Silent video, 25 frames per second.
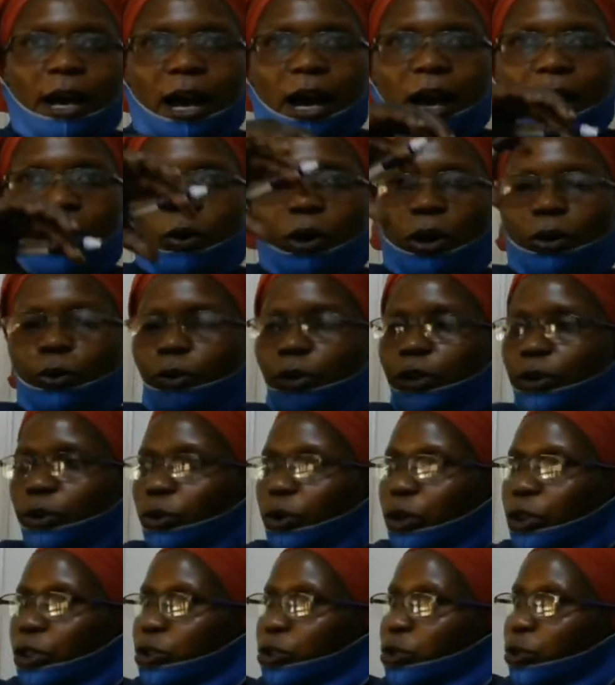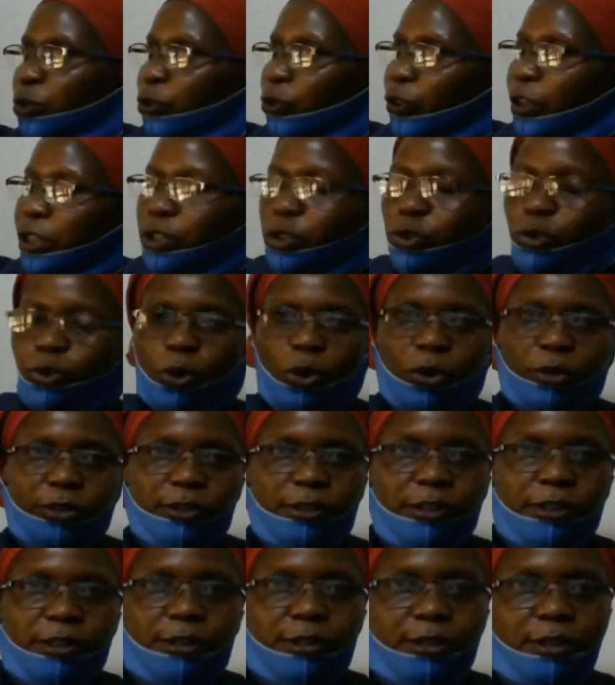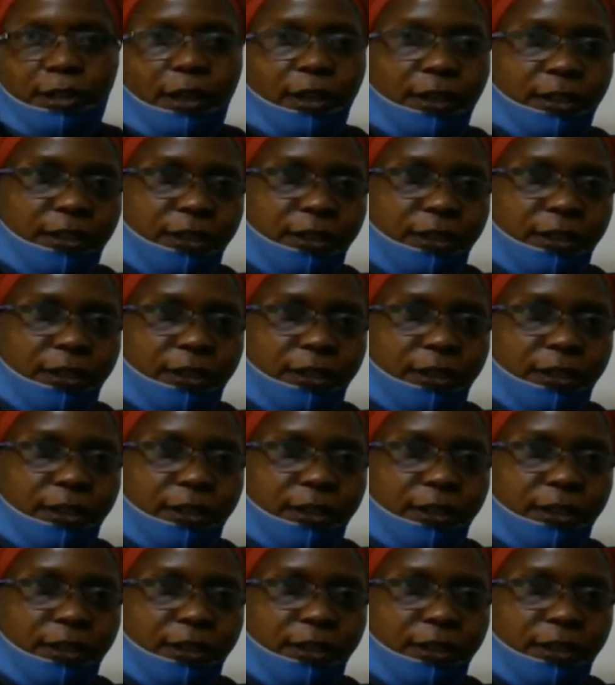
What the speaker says: how are we going to fix all this?